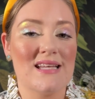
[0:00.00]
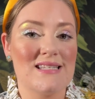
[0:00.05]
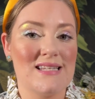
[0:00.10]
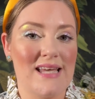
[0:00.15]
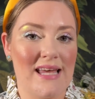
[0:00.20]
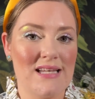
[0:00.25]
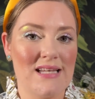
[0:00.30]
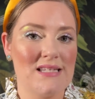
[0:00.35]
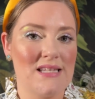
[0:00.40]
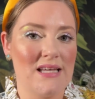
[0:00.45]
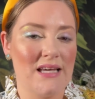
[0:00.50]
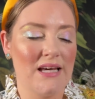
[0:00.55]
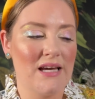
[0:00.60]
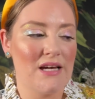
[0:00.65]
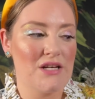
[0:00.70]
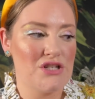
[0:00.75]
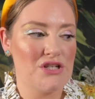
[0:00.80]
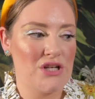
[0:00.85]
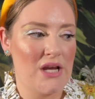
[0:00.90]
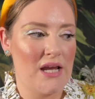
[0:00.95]
tinting
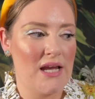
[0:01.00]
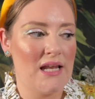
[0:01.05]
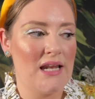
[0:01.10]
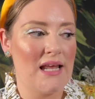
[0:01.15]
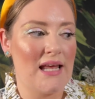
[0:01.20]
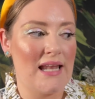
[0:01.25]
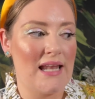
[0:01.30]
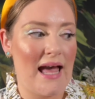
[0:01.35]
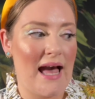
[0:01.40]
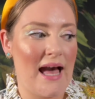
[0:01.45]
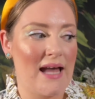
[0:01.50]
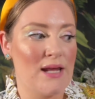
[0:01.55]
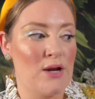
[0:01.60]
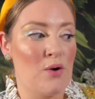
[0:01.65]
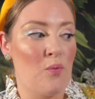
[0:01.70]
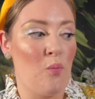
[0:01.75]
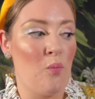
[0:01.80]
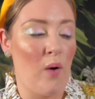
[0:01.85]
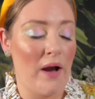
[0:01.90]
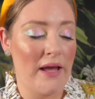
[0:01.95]
a shade and
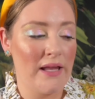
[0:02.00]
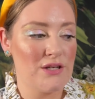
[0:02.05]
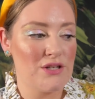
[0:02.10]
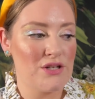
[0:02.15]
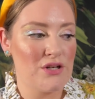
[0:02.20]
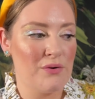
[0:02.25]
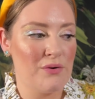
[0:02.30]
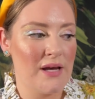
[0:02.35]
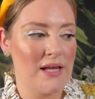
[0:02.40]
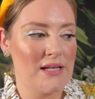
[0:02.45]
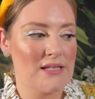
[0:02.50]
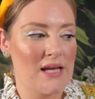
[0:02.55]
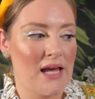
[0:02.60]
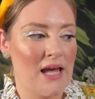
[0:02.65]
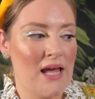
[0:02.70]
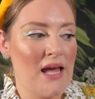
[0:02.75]
adding white to it,